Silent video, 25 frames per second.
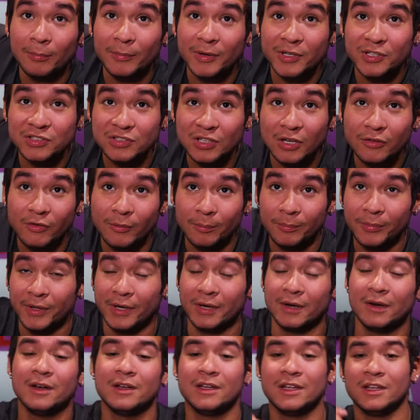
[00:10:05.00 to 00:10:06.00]
my shelf up
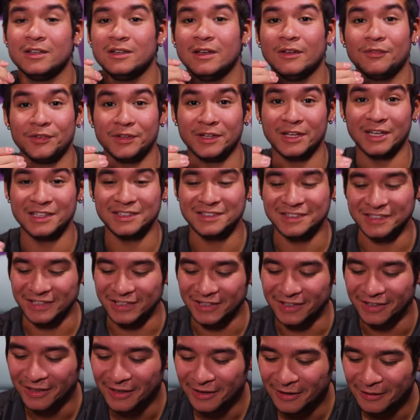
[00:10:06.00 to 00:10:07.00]
there. Yeah, you definitely can't see
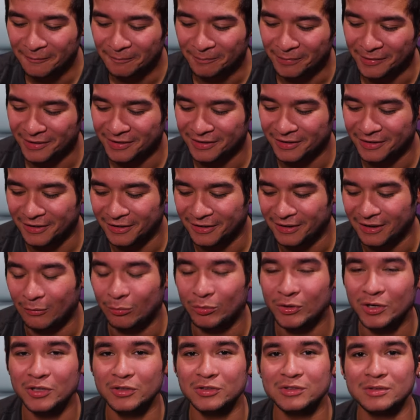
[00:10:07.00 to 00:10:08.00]
it. But I
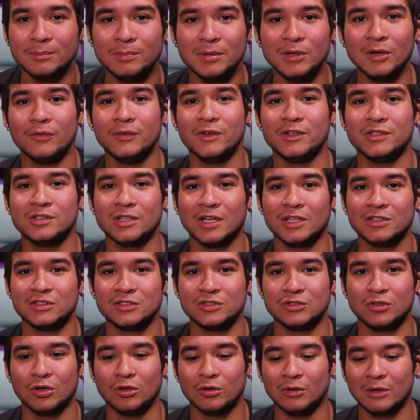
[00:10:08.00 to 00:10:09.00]
want to do some POV shots
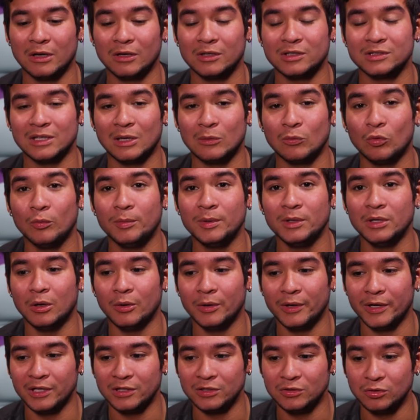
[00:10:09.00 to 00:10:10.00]
just going around, because I will be
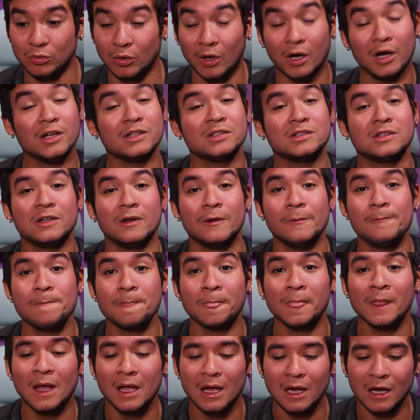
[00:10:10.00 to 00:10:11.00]
going to Austin.
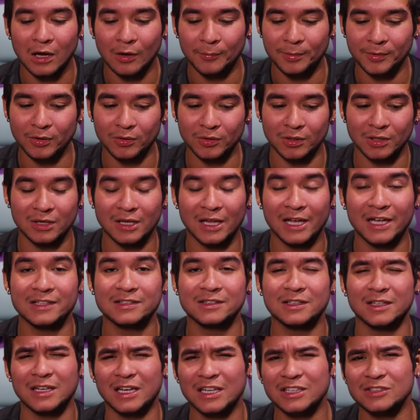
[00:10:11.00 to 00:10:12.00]
I'll be going to
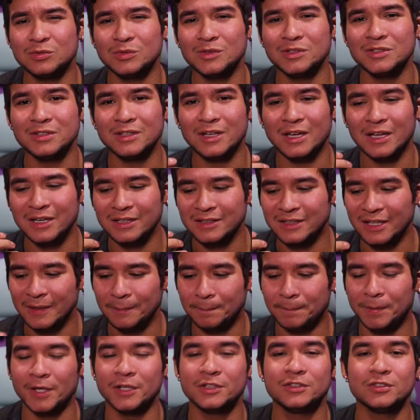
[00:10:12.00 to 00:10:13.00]
Alaska, and I just want to kind of take
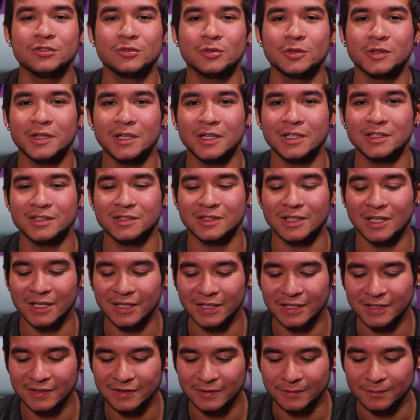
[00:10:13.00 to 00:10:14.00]
pictures with it, just kind of
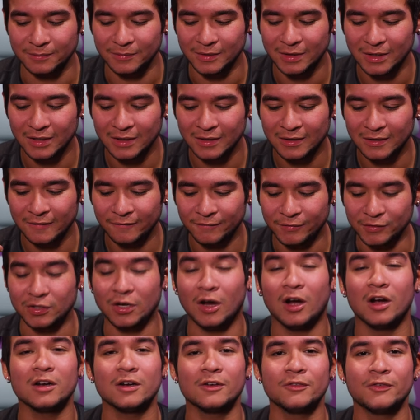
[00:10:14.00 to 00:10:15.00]
get some
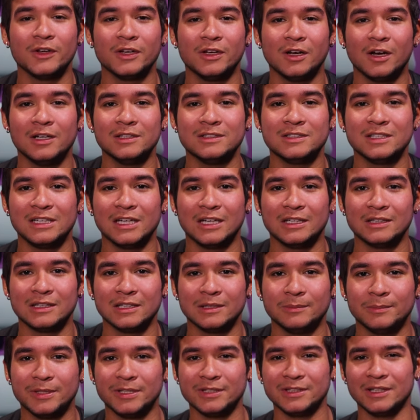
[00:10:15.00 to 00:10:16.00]
photography content out there,
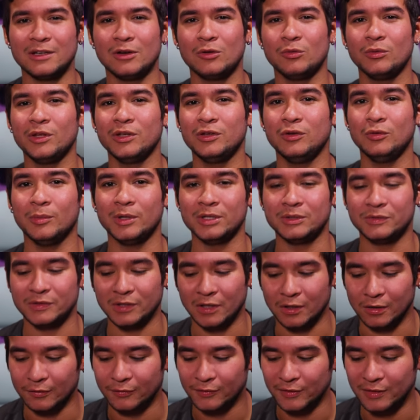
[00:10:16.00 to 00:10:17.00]
because I don't really do much
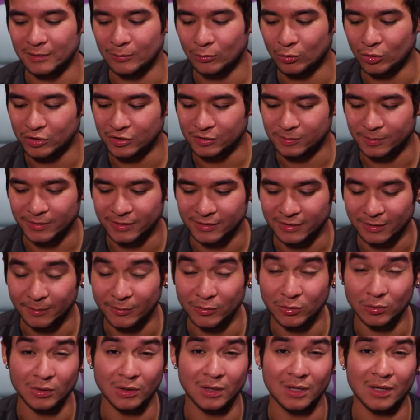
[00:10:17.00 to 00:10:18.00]
photography anymore just because I've been
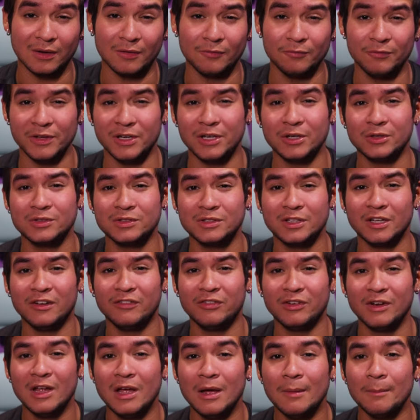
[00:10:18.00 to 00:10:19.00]
doing a lot of video
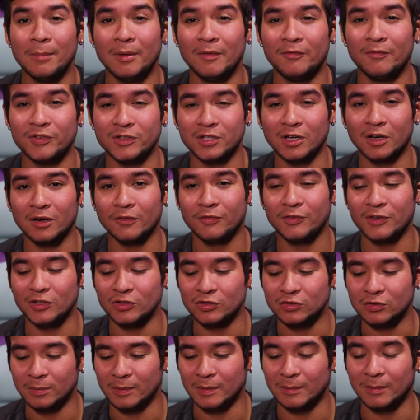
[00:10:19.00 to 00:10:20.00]
stuff, but photography
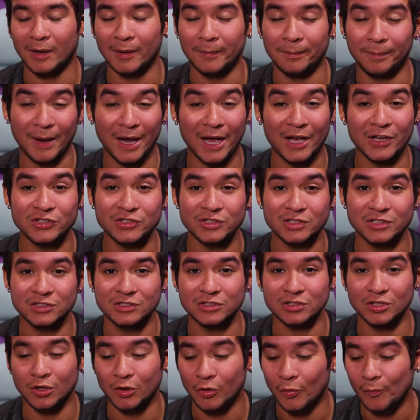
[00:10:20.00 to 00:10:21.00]
used to be my passion,
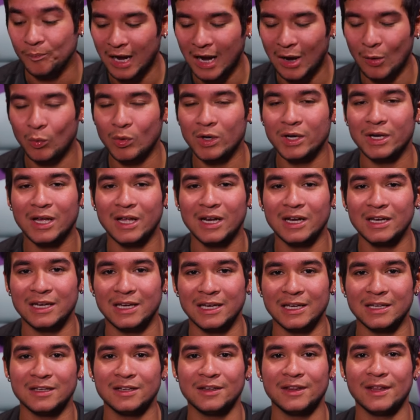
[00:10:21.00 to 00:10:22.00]
so I want to kind of
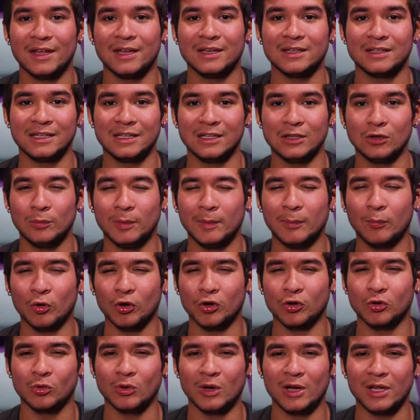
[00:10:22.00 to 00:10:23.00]
get into that to get a little bit more
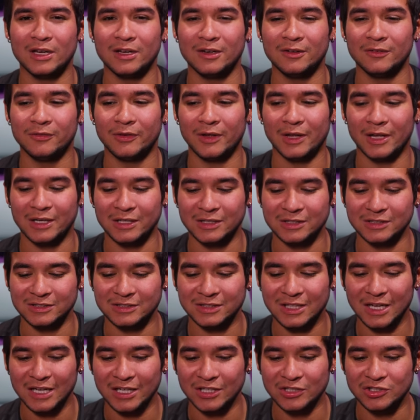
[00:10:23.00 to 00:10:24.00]
creative and just
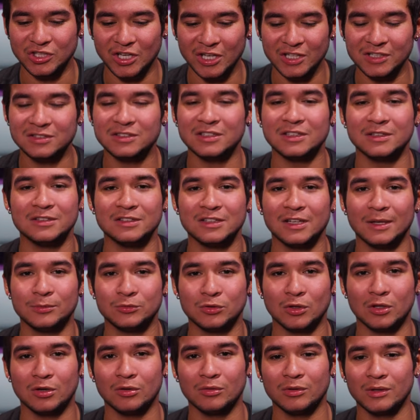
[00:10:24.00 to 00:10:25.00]
kind of change things up
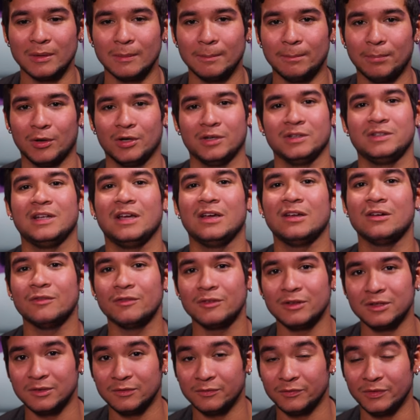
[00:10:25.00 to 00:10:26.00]
so I don't get burnt out over
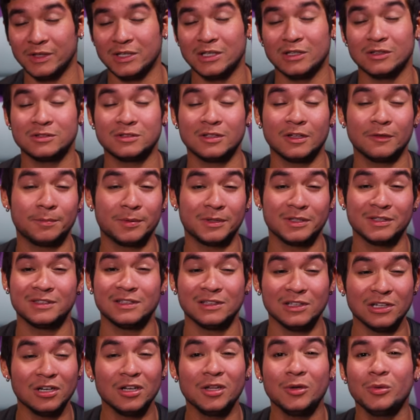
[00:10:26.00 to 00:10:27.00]
this video stuff, because
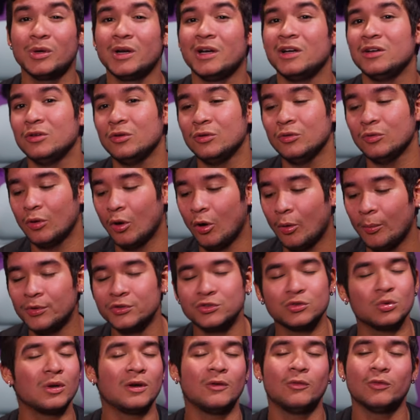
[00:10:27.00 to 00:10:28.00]
literally what I do almost
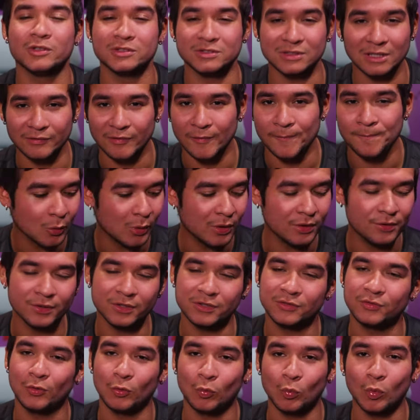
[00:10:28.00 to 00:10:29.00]
24/7, whether it's
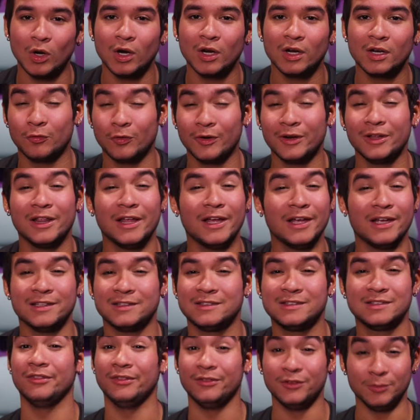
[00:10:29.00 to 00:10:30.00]
for work,
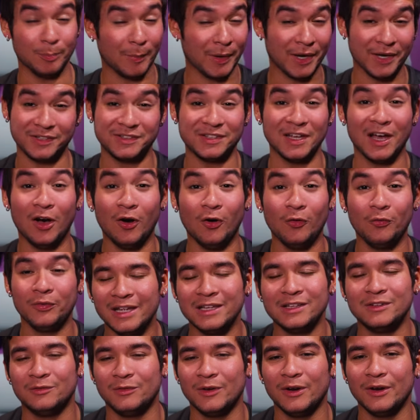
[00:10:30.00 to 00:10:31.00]
freelance, myself,
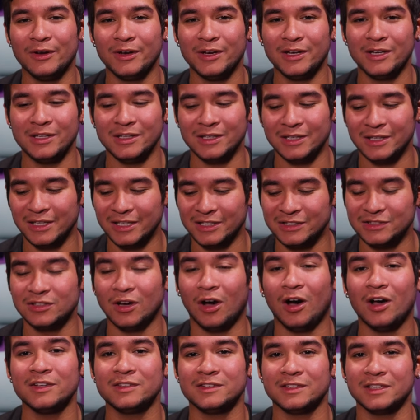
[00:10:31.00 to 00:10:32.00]
it's very
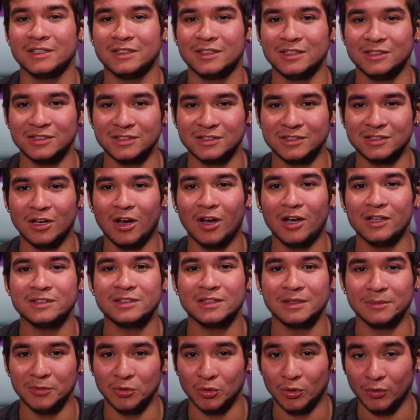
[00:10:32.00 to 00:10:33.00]
exhausting to just
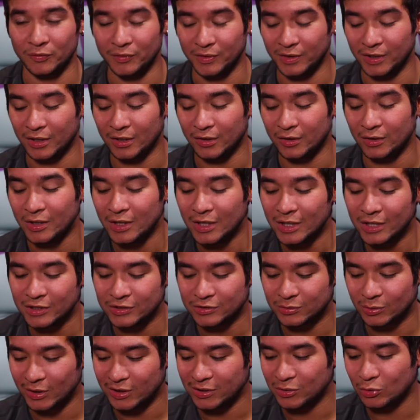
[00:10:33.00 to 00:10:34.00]
constantly be doing video.
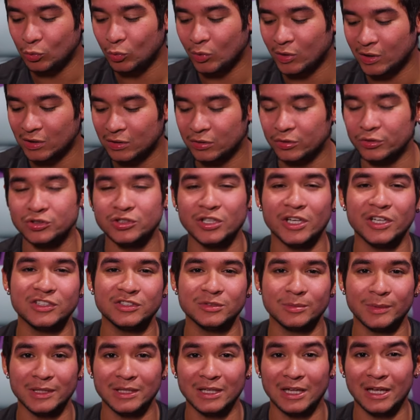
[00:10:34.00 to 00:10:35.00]
So I do want a little change
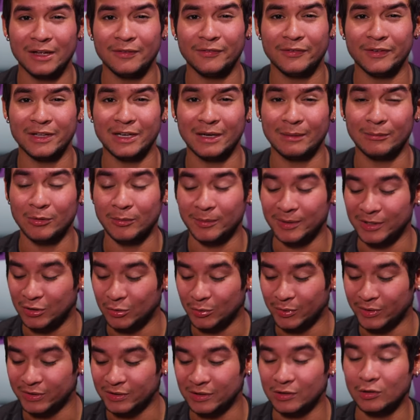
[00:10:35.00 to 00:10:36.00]
in my life, and I'm going to be
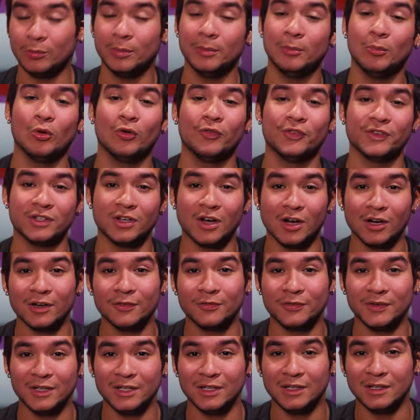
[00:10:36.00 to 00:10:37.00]
doing a little bit more
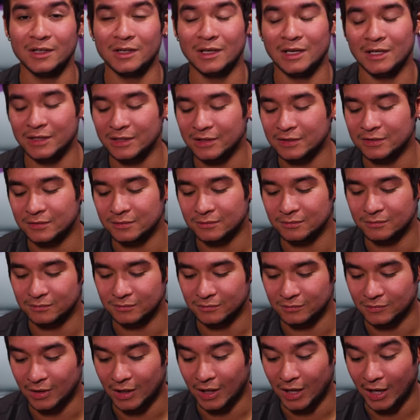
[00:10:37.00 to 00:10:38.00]
photography, at least
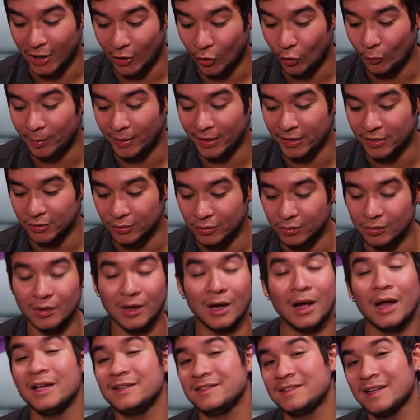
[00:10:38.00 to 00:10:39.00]
I hope I do.
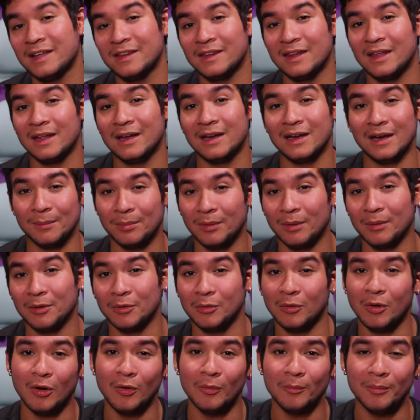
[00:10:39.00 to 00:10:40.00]
I say that and I probably
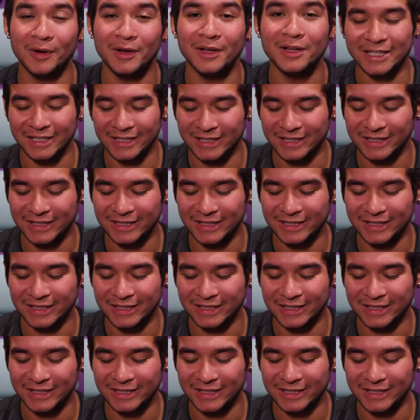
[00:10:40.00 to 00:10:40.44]
won't, but